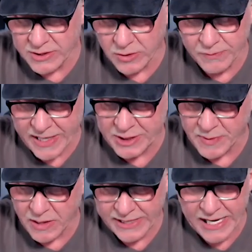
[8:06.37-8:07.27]
so
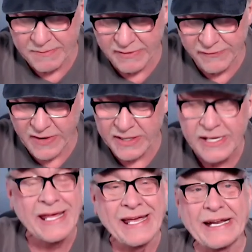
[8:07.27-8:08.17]
baseball can't be fun
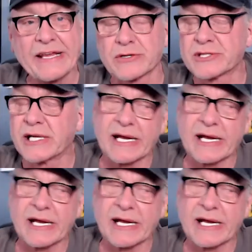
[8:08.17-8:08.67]
in either city.